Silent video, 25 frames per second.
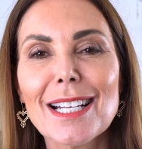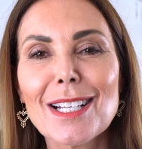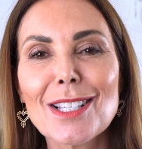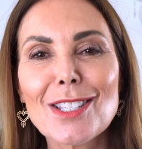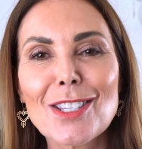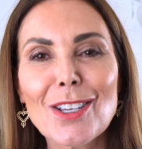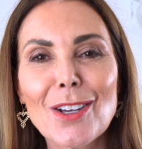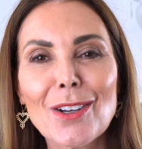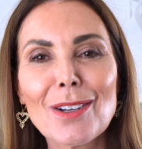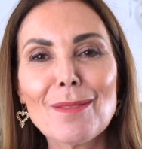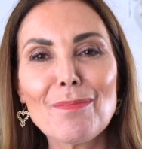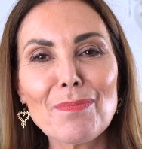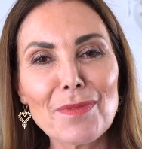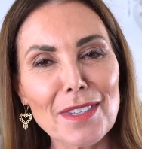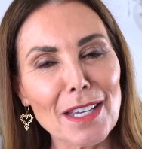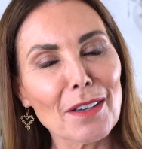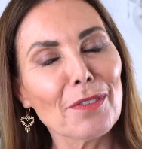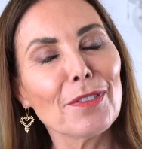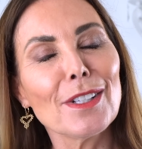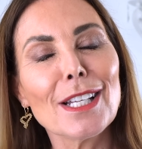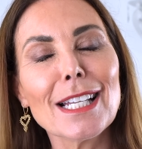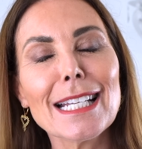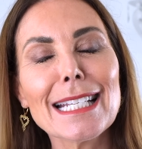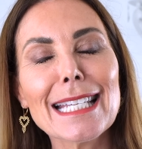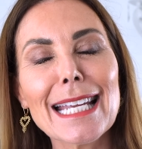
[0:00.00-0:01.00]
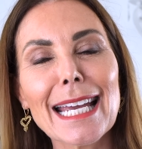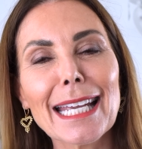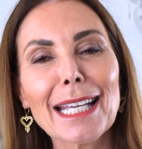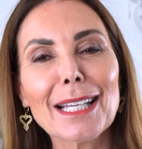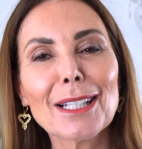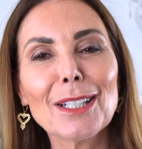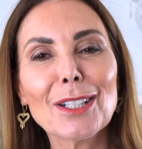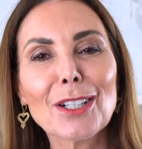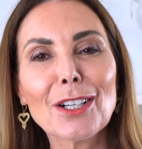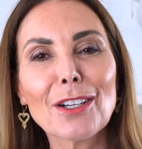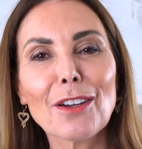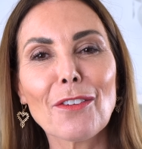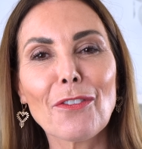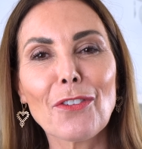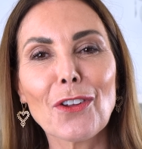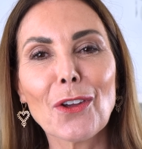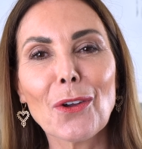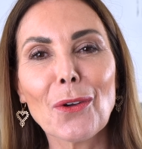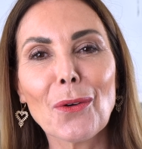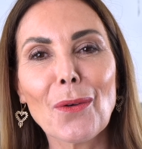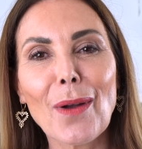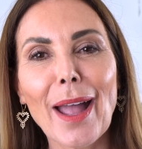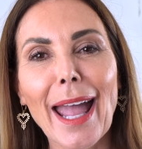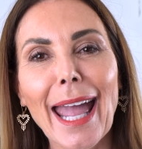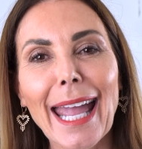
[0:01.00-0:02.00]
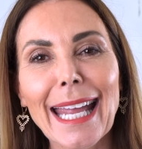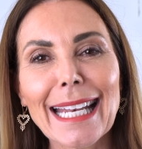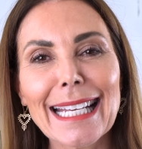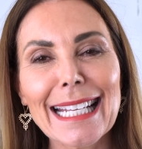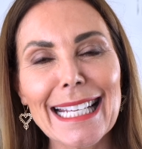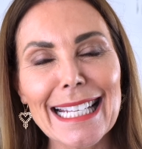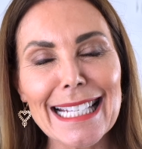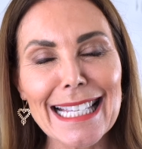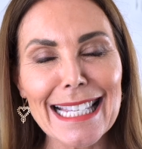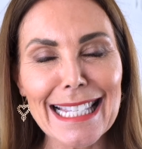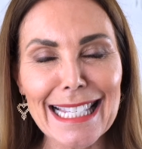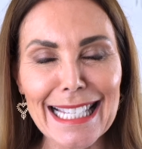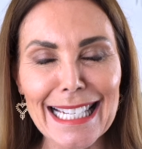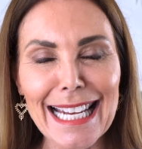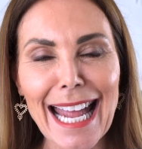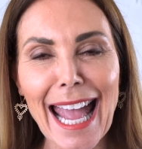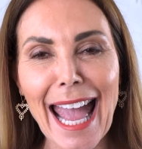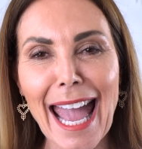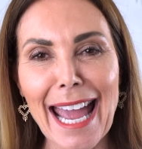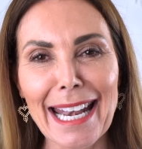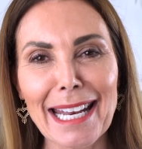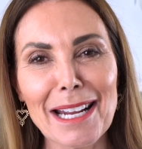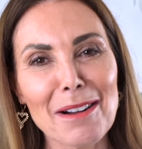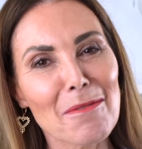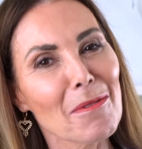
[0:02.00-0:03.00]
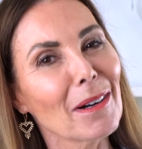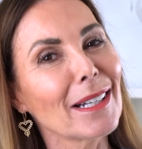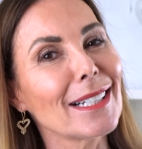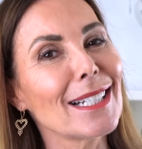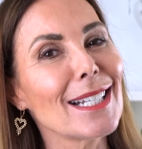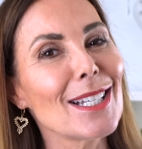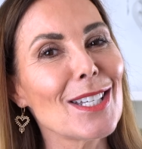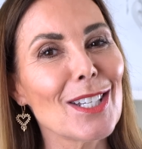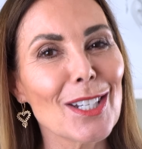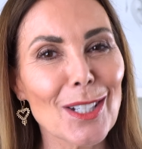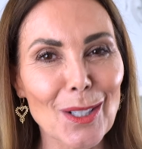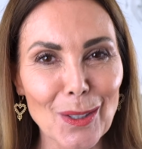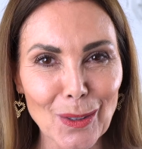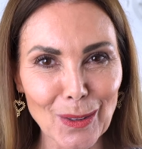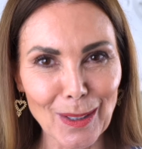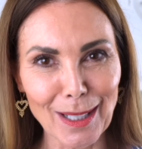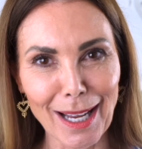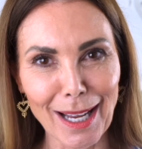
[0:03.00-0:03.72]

So definitely take a look at a few and consider adding one to your